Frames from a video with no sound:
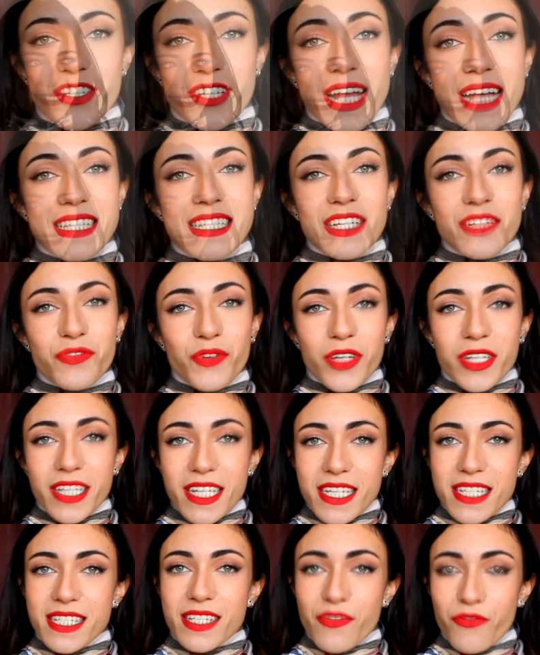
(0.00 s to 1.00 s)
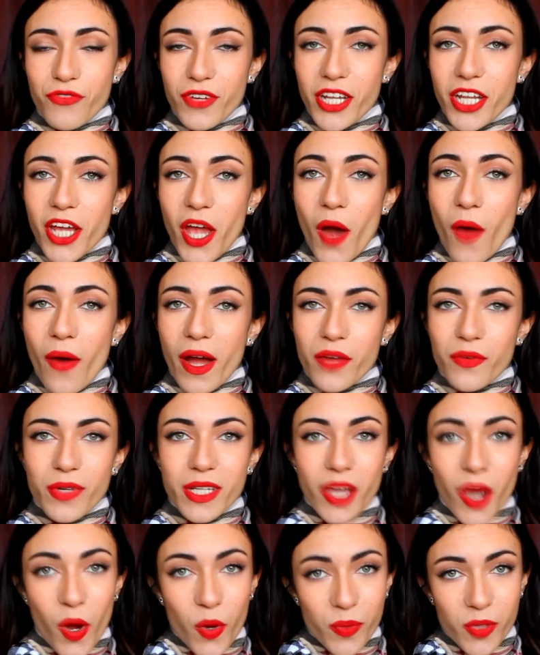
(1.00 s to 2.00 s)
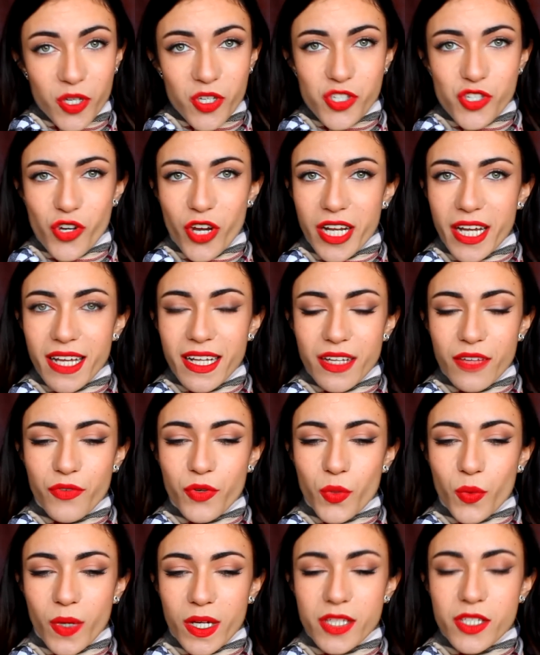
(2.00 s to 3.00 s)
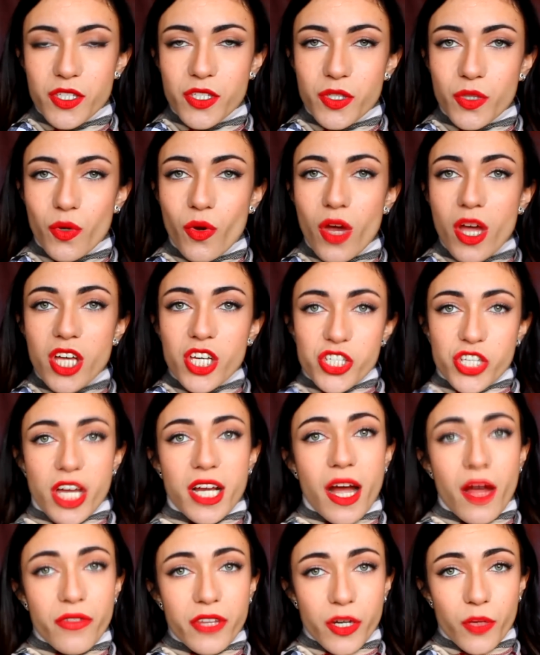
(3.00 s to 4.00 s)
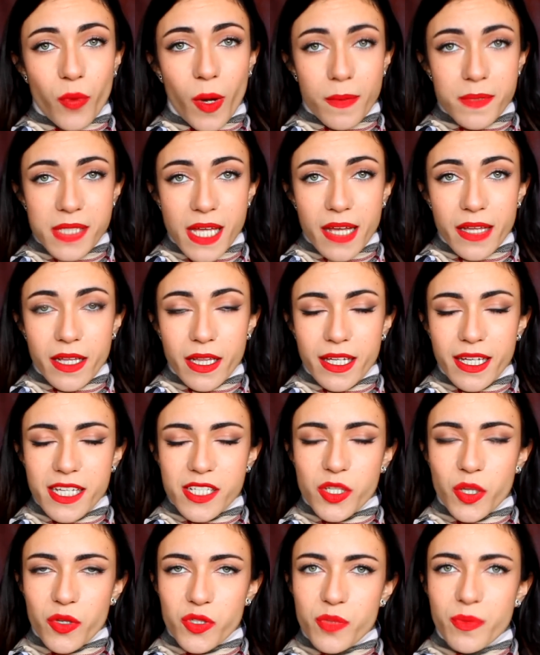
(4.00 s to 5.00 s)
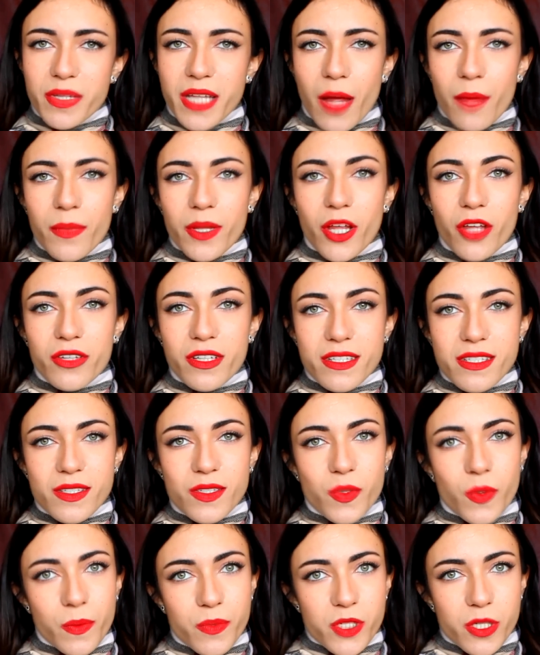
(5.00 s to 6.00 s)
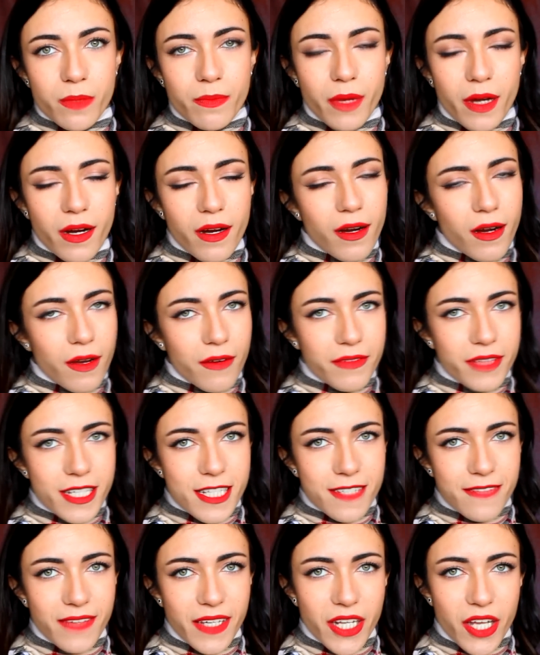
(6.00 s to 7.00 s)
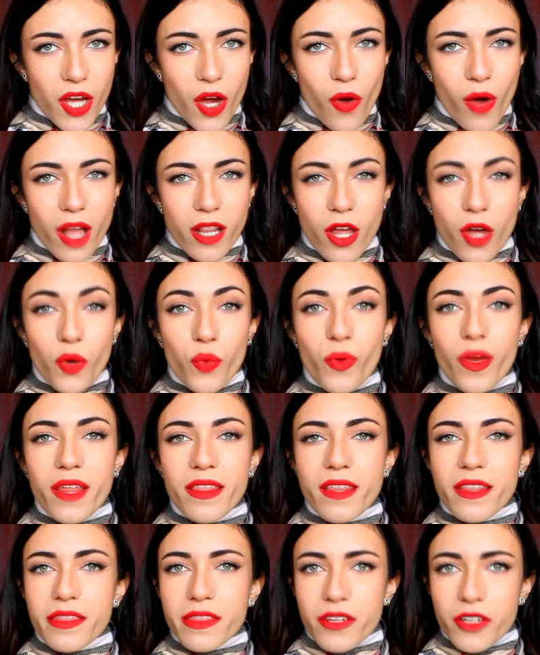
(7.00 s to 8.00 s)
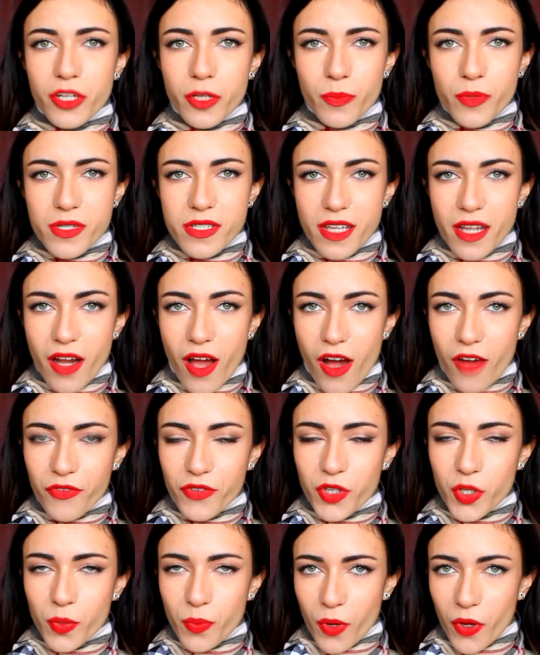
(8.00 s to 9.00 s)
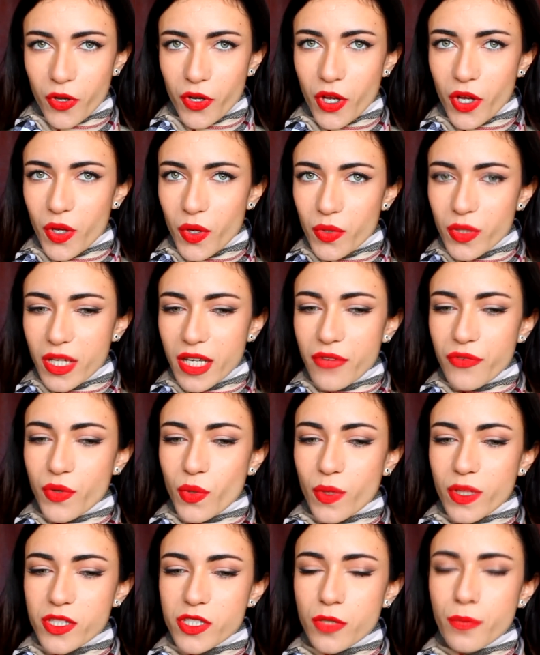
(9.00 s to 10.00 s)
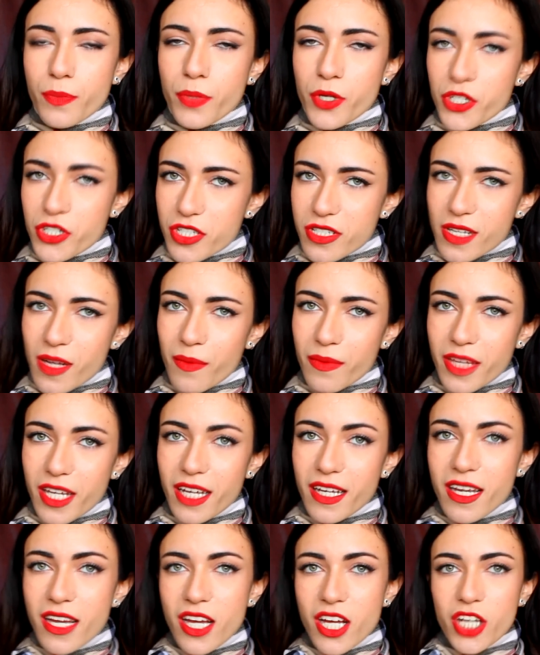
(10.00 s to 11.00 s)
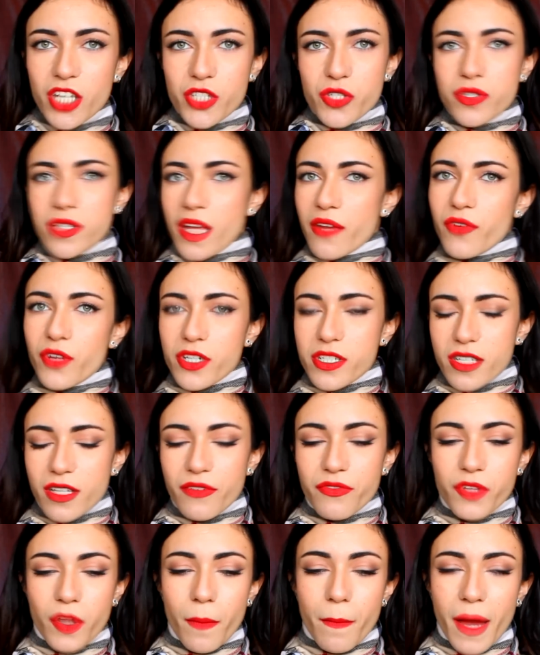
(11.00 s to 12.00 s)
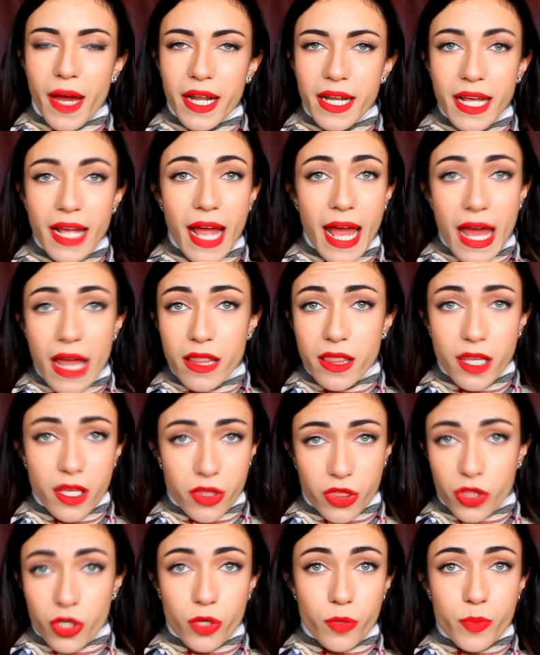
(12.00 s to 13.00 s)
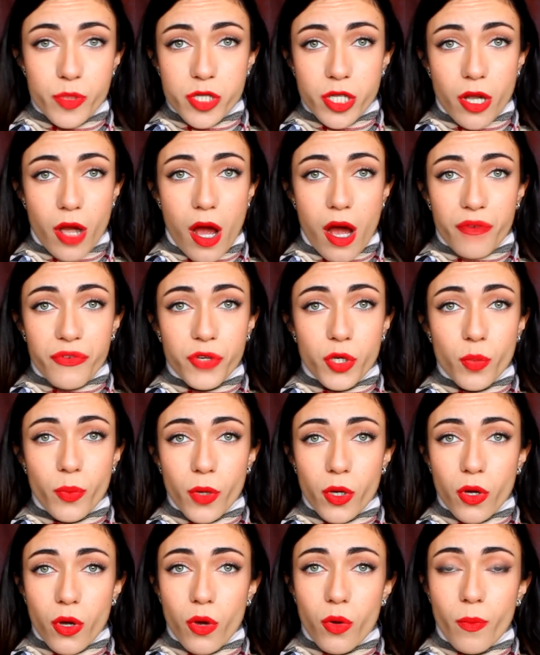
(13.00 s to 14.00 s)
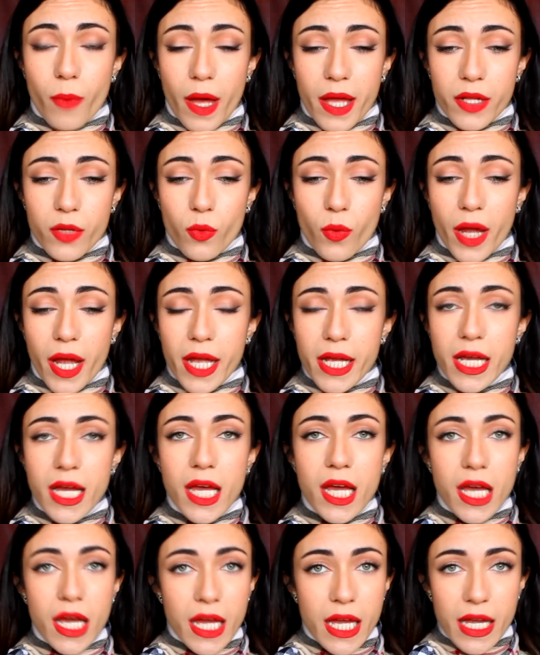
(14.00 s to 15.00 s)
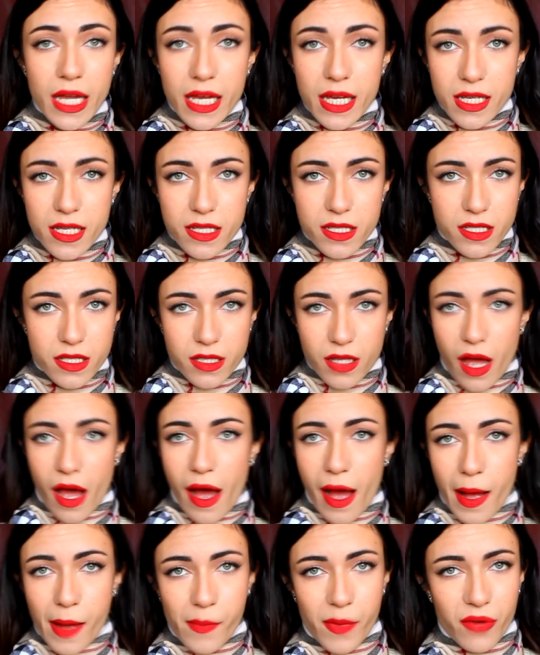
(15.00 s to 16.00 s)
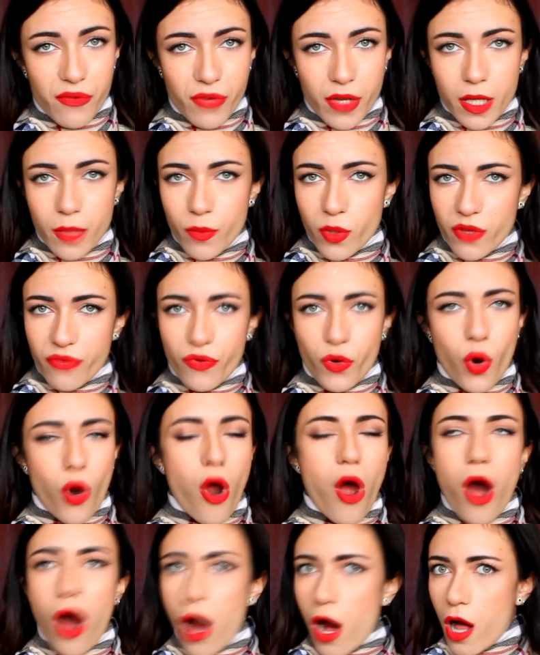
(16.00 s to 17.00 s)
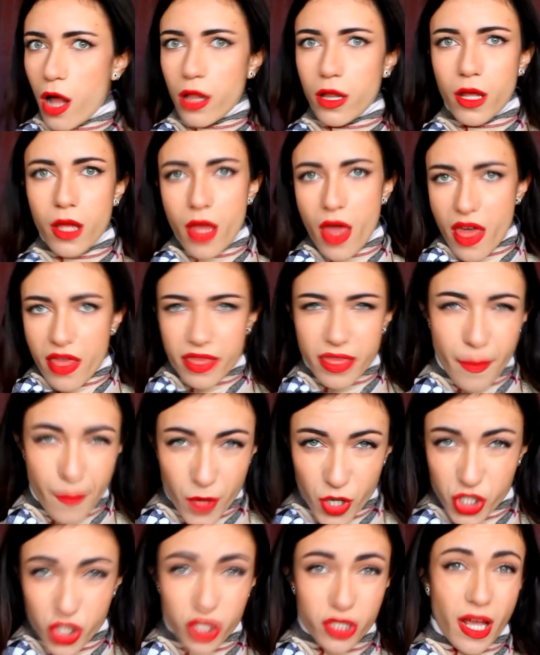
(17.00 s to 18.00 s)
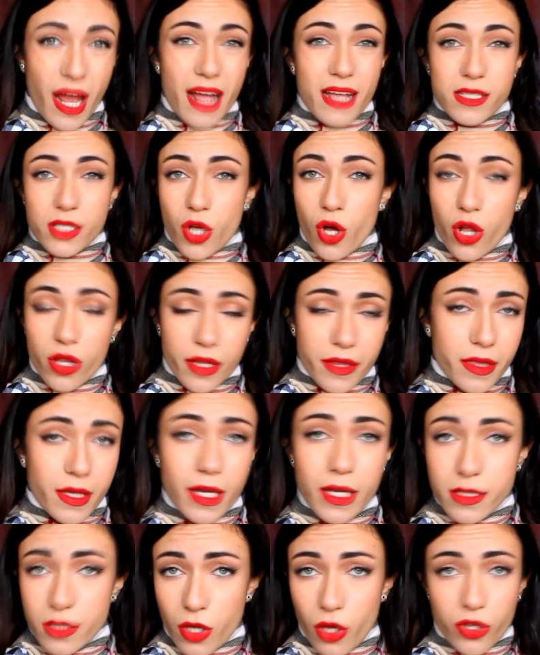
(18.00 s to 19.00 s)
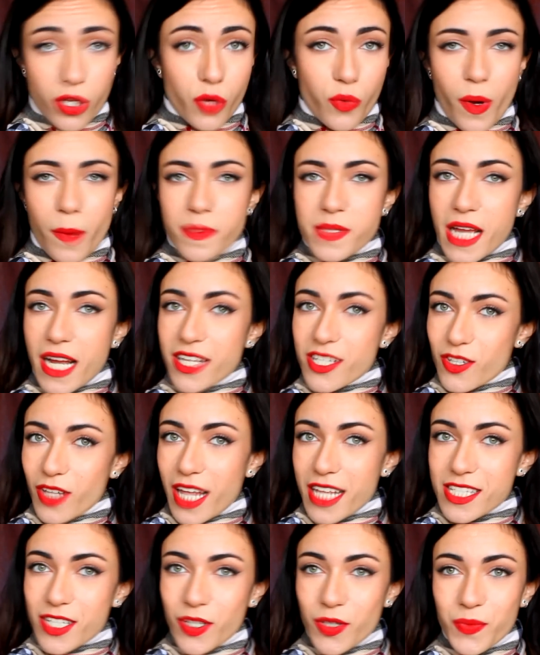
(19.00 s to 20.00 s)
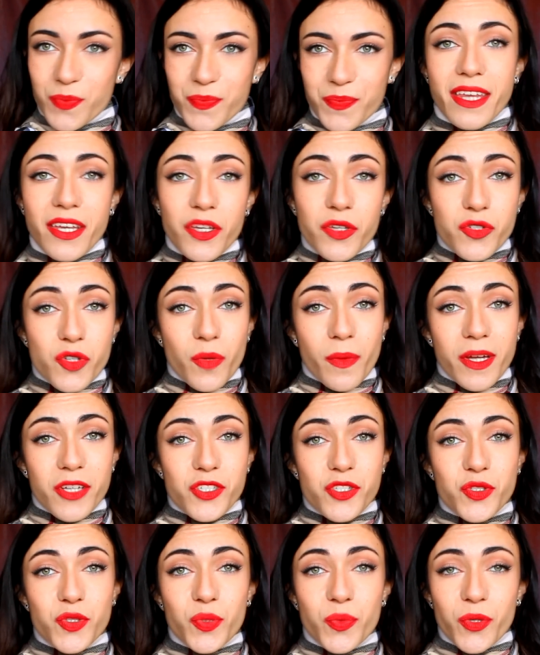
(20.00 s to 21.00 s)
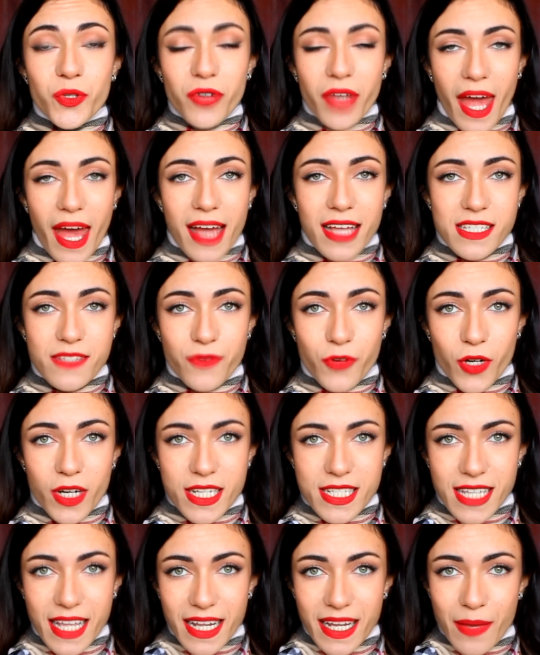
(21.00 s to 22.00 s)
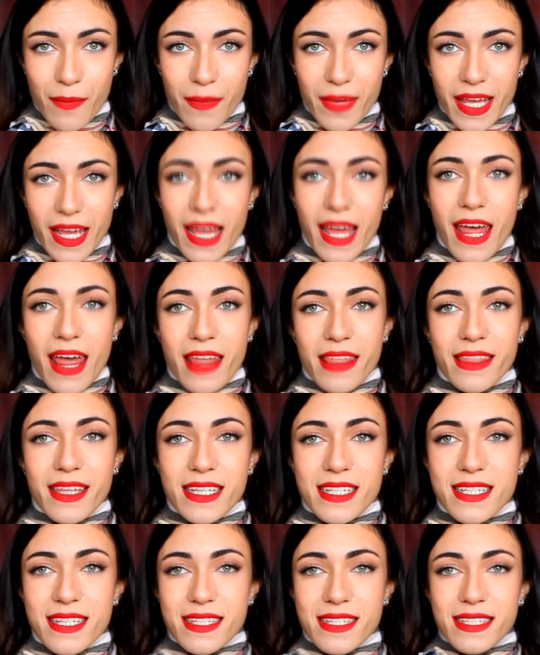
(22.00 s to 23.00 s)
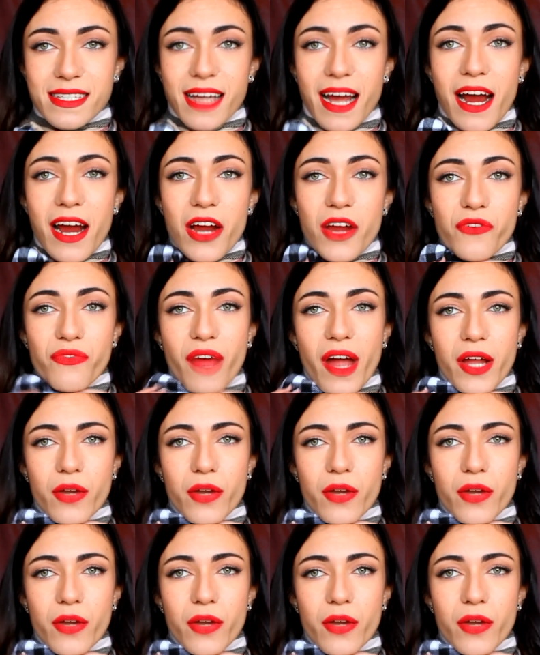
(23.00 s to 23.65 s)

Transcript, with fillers: So that's it for this video. I really hope you enjoyed it. If you want to check out their website, the link is going to be down below in the description bar of this video, along with the 30% off coupon code if you want to purchase something to save yourself some money. And the 30% off coupon code, by the way, is um, available for all the merchandise, all the things on their website, so that's cool. Thank you so much to Mooncats for sending me this scarf.